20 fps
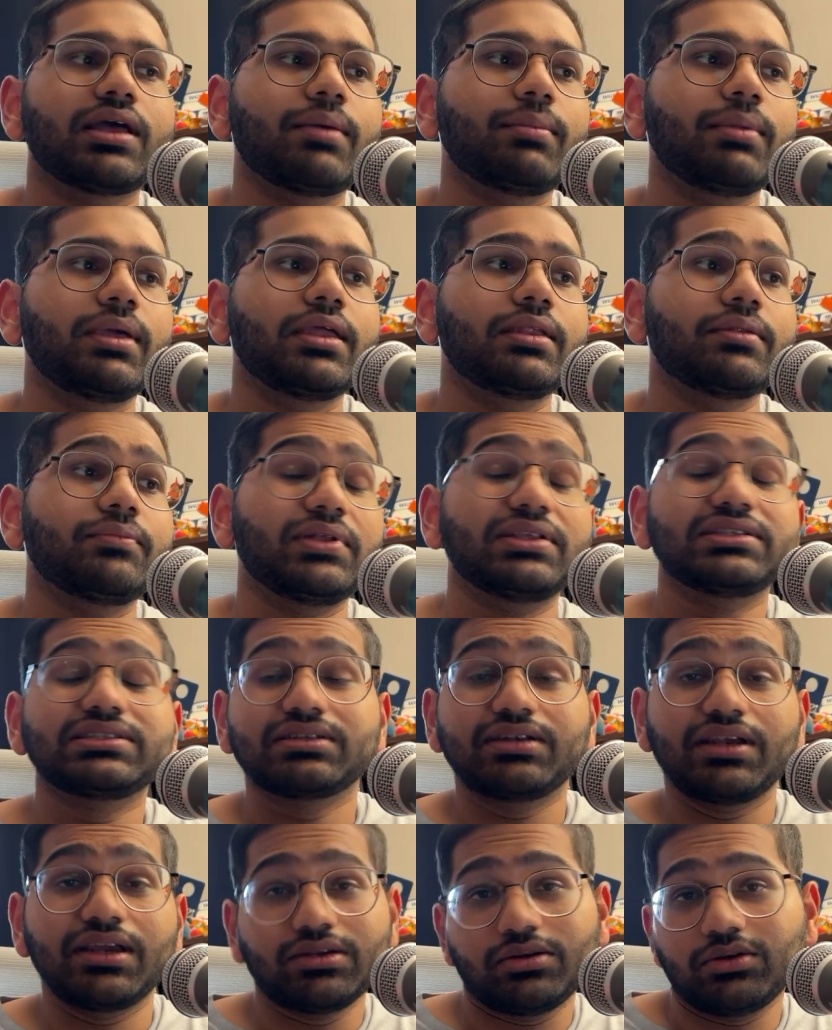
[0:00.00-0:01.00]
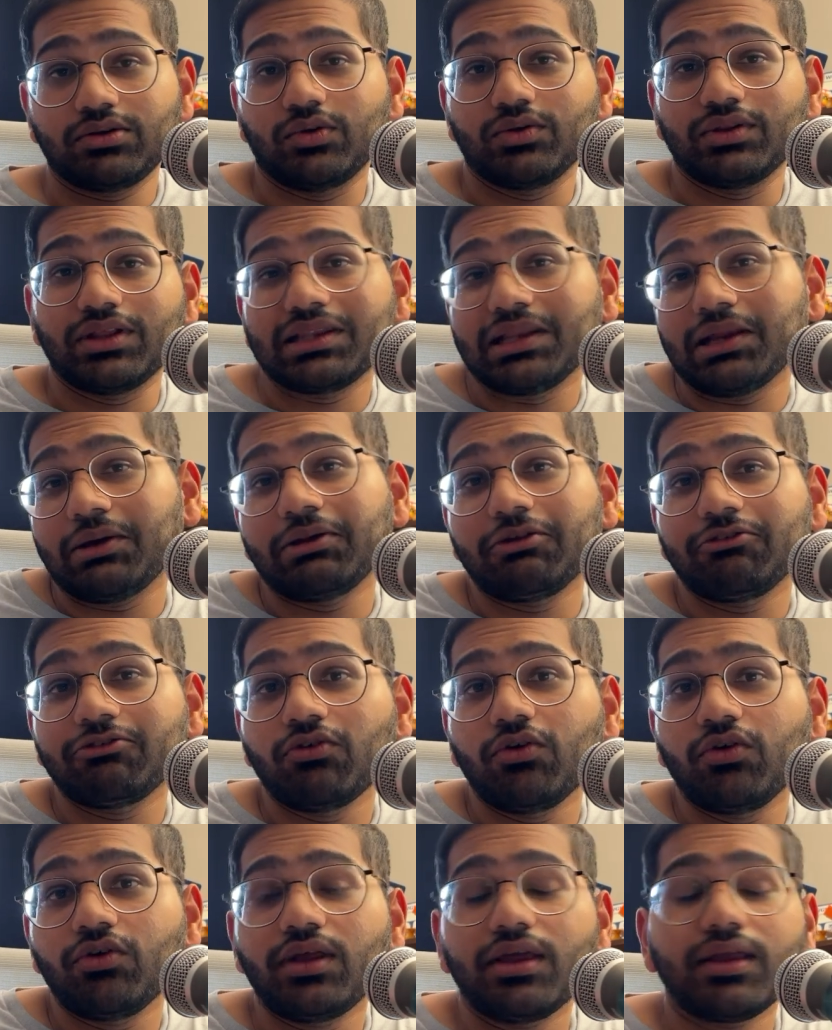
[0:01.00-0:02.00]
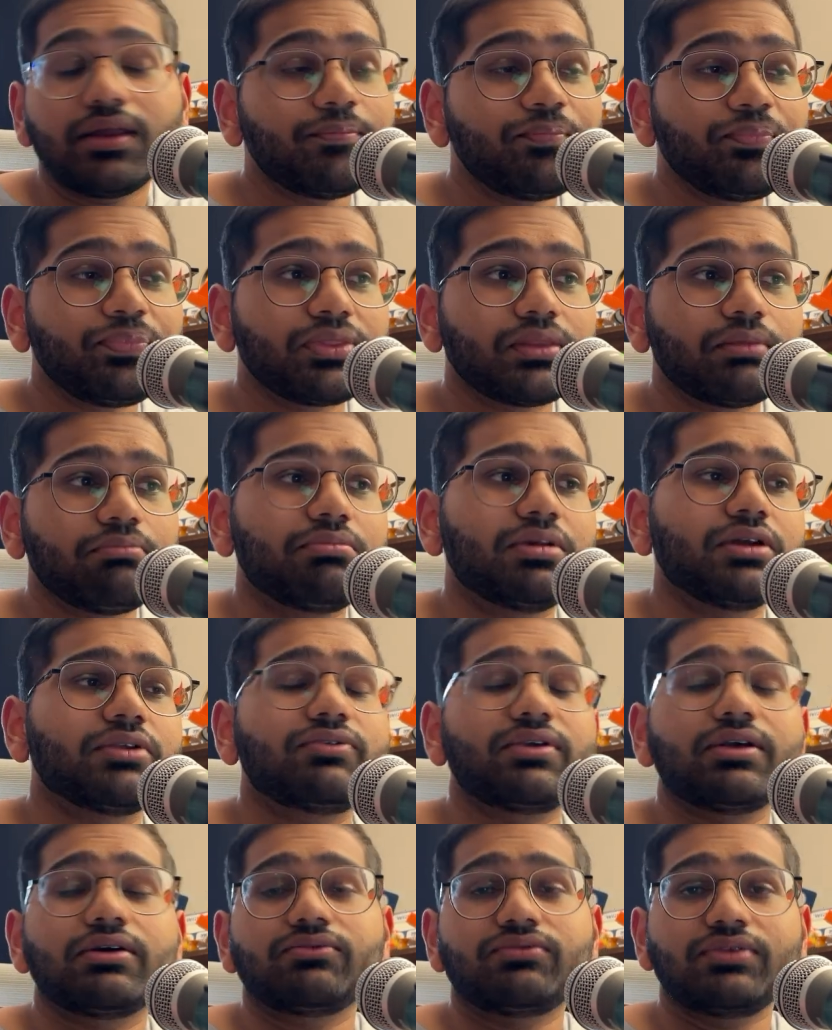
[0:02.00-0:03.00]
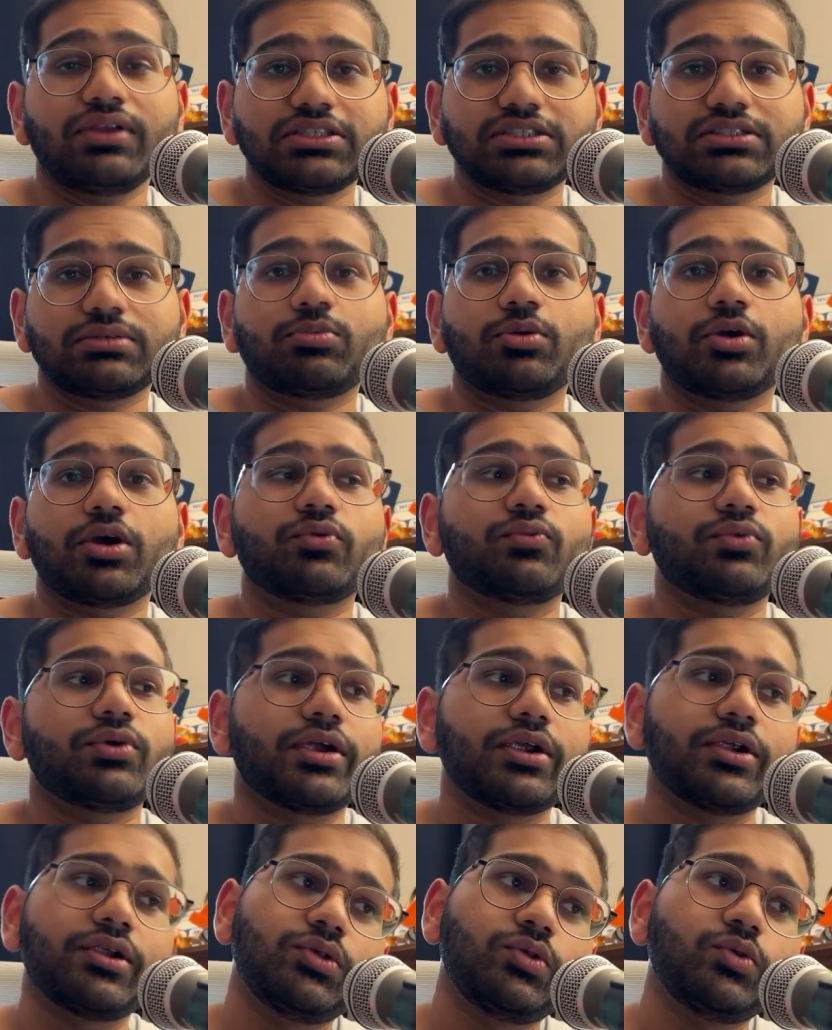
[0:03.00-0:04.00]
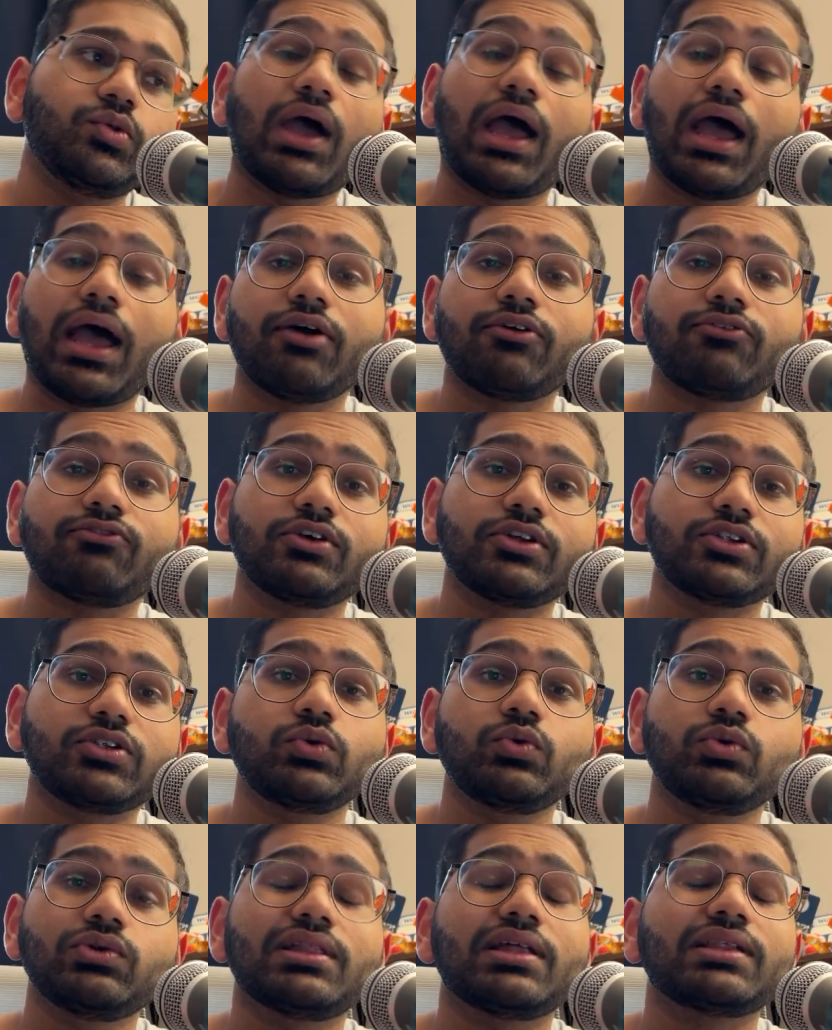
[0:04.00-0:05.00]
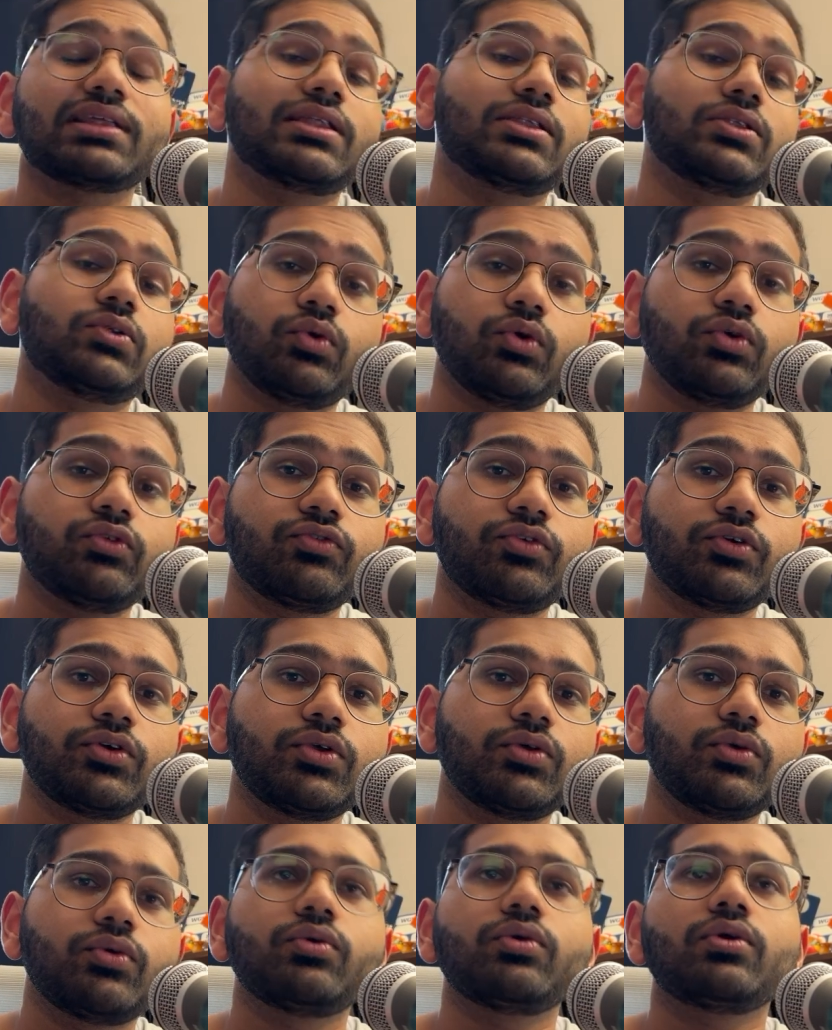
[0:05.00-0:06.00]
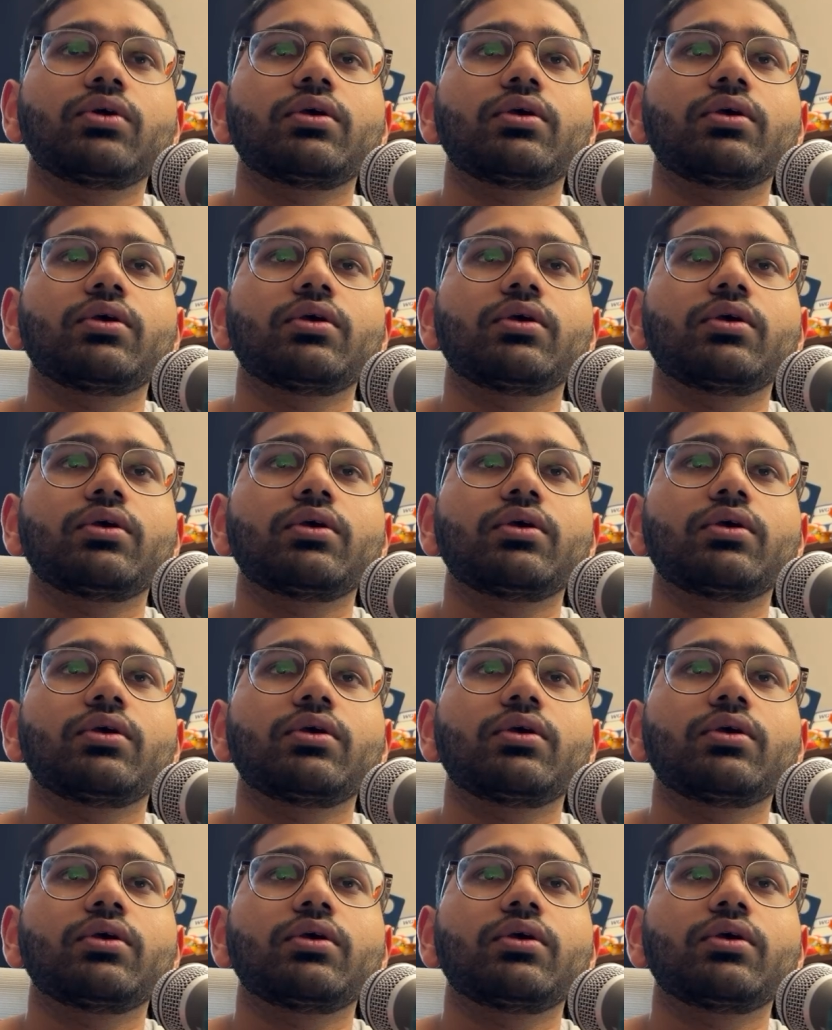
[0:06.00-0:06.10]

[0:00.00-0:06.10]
I mean, it's great to know that level of coding, but we have reached a point where you have a tool that can do it for you,